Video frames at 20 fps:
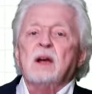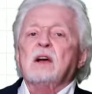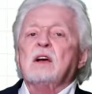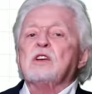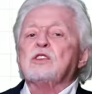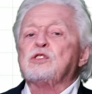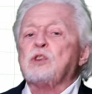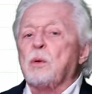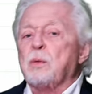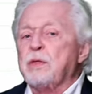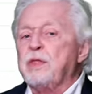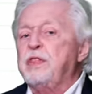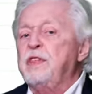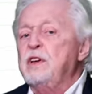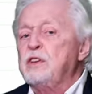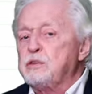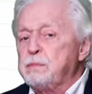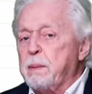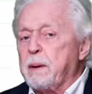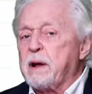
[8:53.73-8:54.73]
So
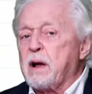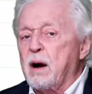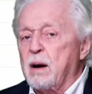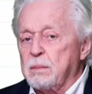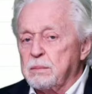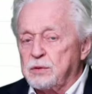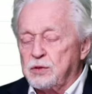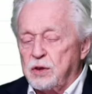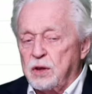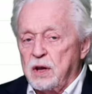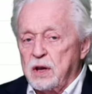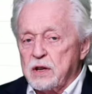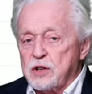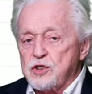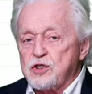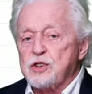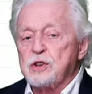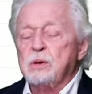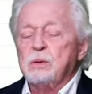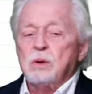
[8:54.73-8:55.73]
this becomes the
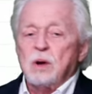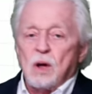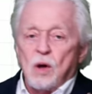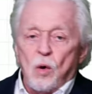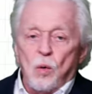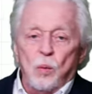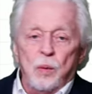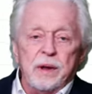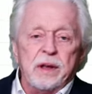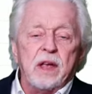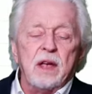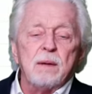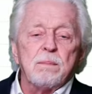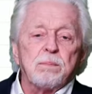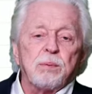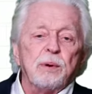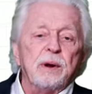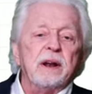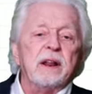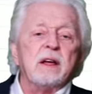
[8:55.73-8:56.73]
issue. We keep
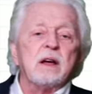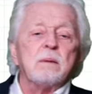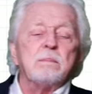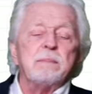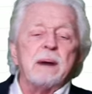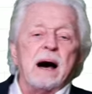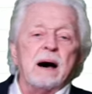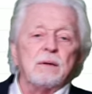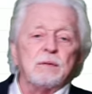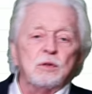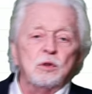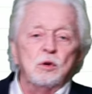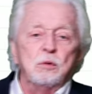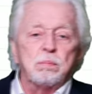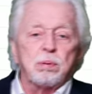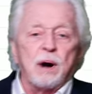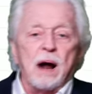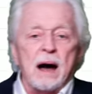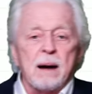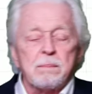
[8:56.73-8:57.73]
reading about new
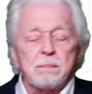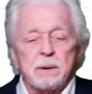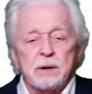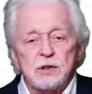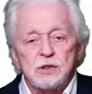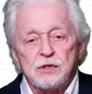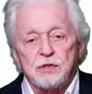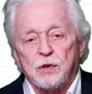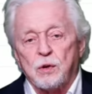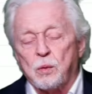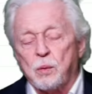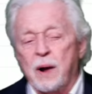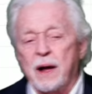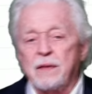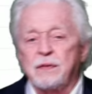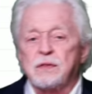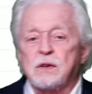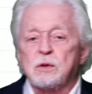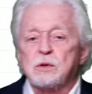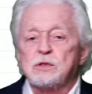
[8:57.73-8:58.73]
properties for
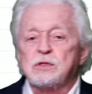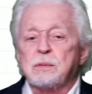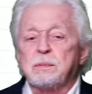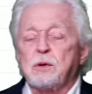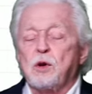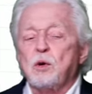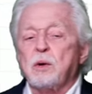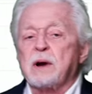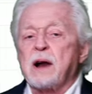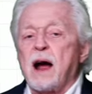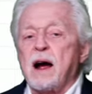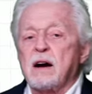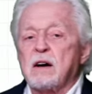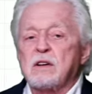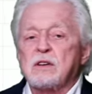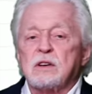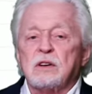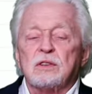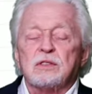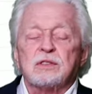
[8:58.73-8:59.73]
rent. There was a good article